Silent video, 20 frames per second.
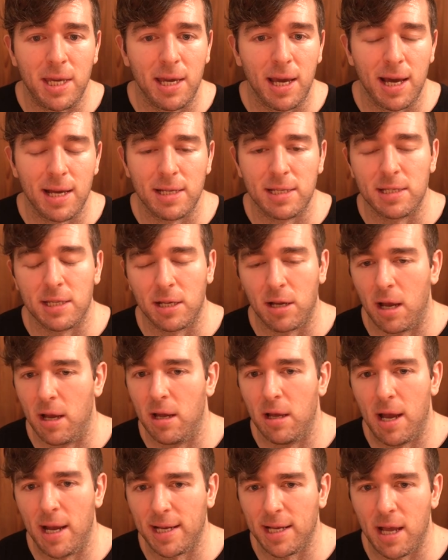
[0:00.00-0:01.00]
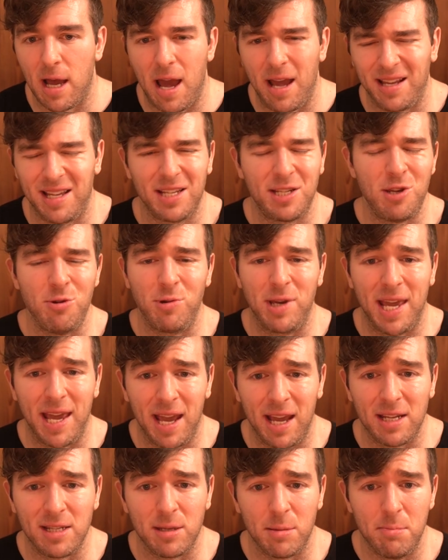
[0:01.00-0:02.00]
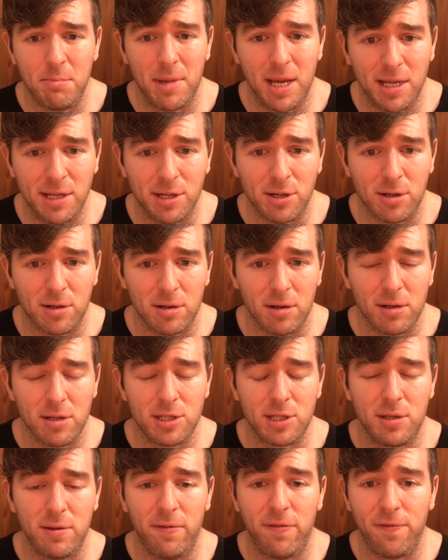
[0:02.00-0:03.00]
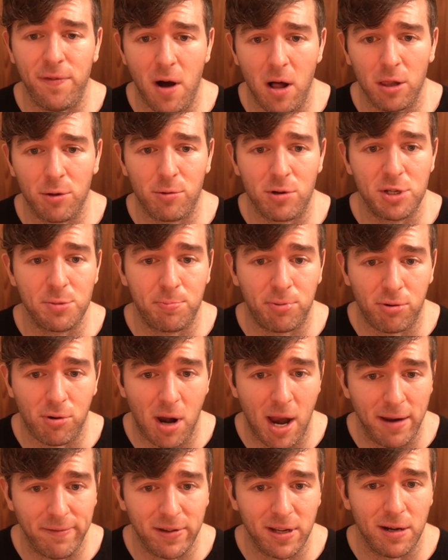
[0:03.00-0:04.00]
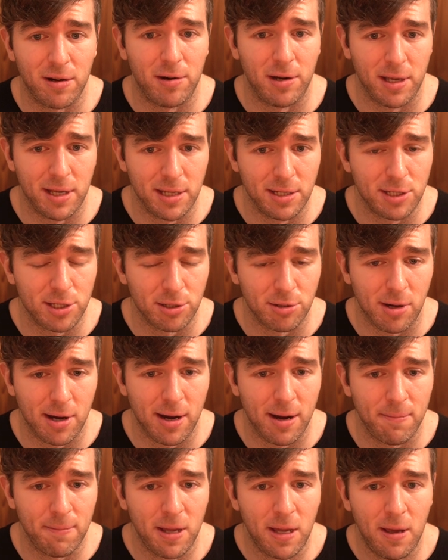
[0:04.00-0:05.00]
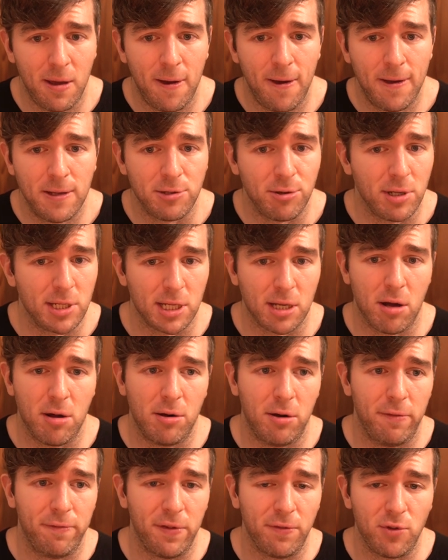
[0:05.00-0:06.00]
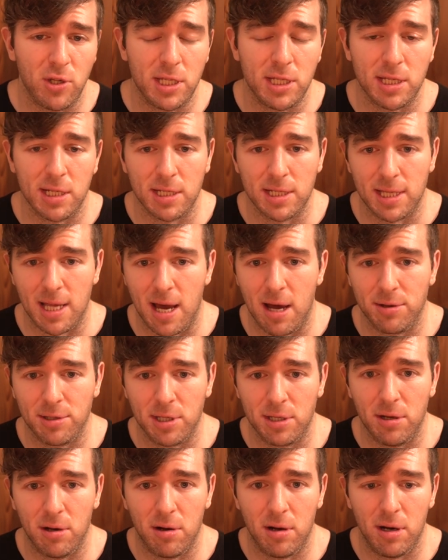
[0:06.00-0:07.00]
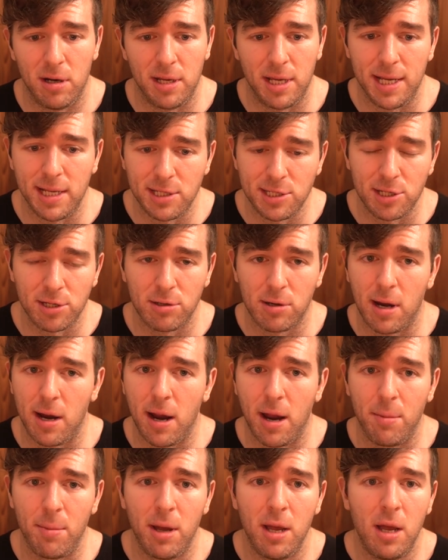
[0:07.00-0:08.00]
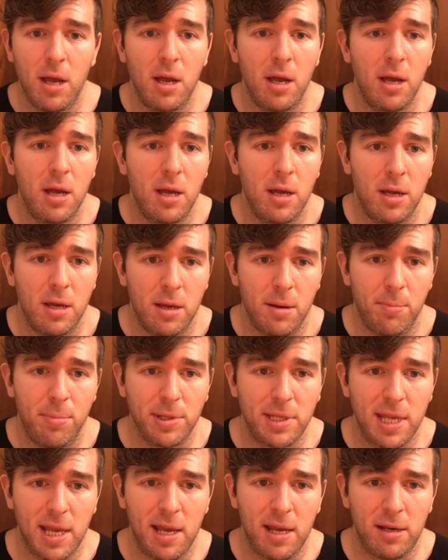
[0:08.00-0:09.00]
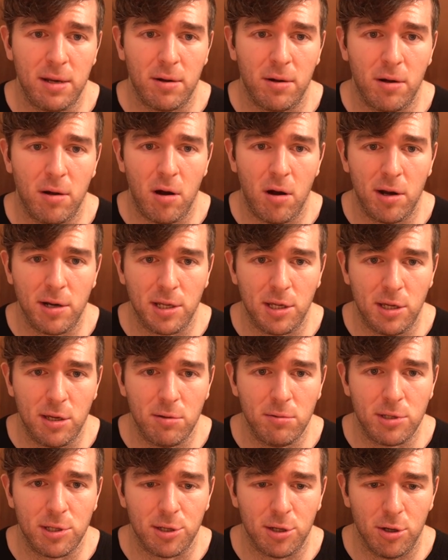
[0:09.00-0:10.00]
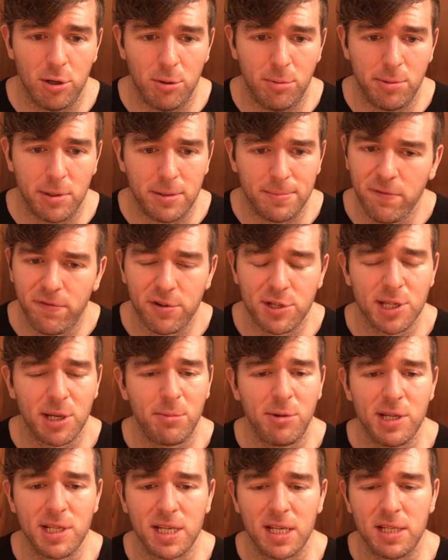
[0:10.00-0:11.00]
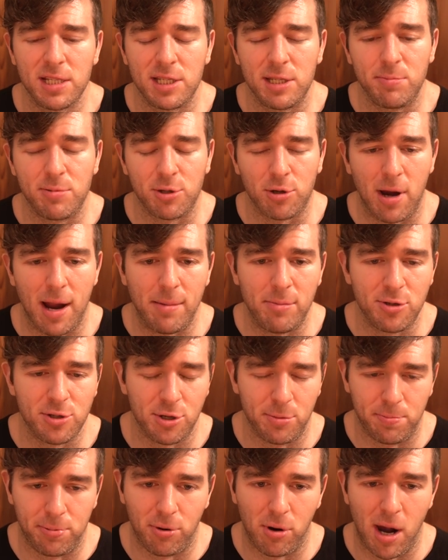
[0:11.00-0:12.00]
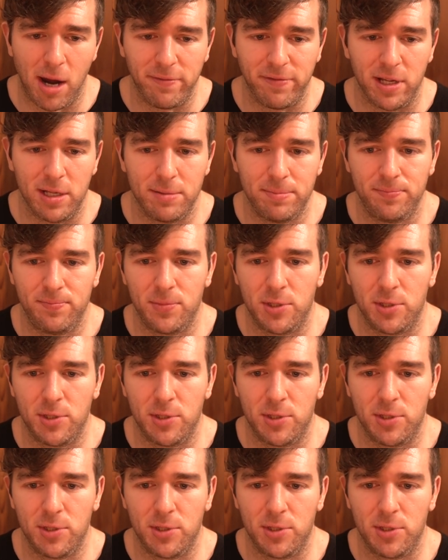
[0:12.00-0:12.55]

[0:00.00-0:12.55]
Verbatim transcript: He has like, I guess, I guess you can't make your followers private on Instagram. So he has like 156,000 on Instagram, but then on YouTube, for some reason his subscribers are private.